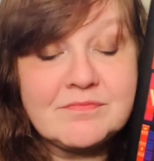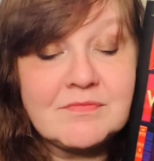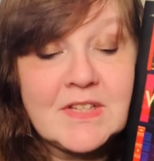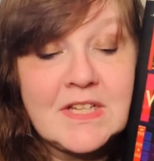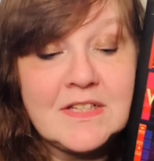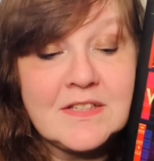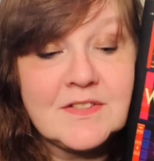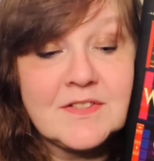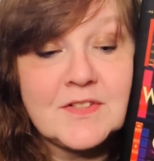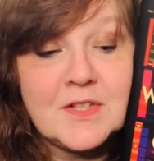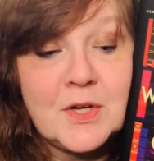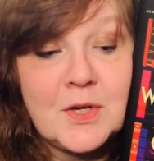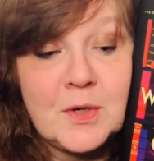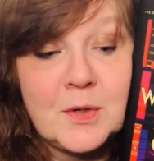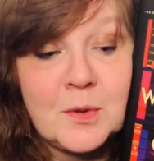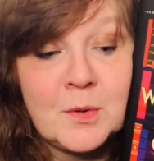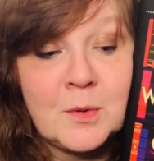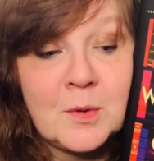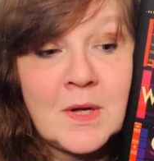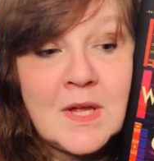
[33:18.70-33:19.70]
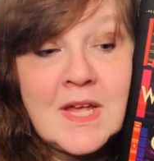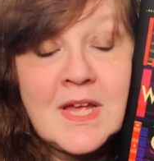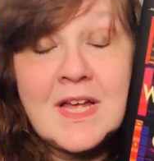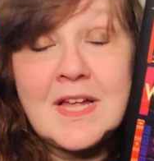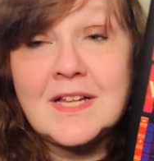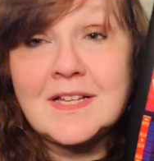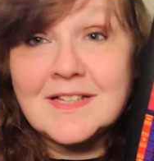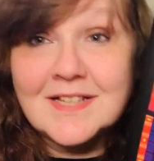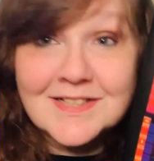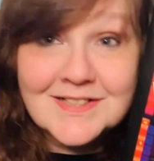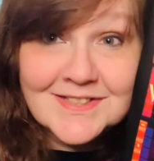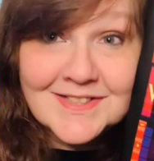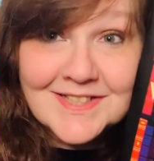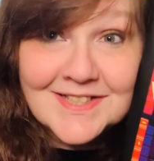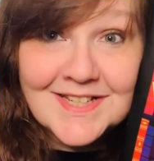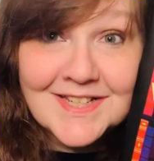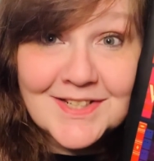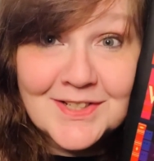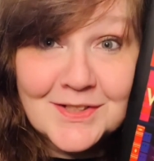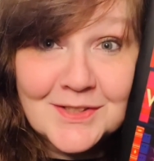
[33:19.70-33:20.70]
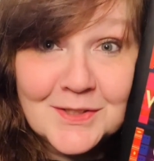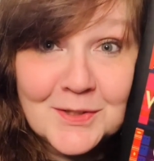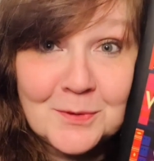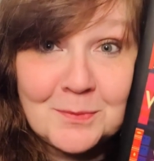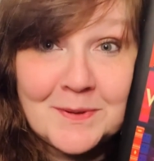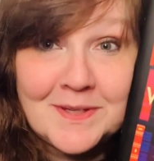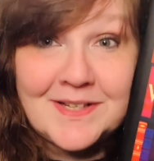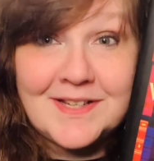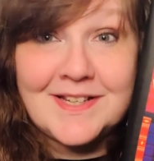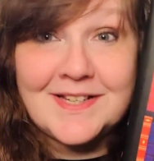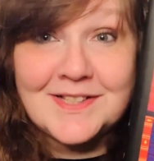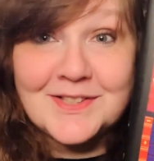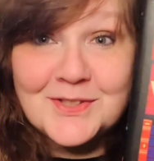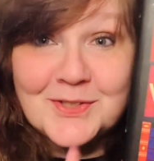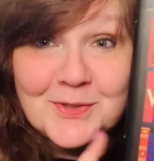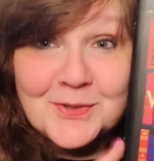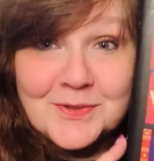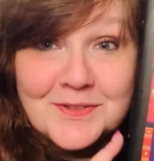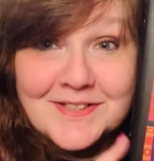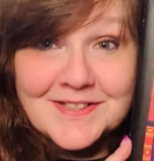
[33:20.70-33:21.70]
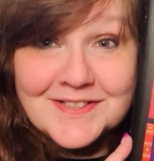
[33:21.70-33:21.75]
So let's dig in a little bit into this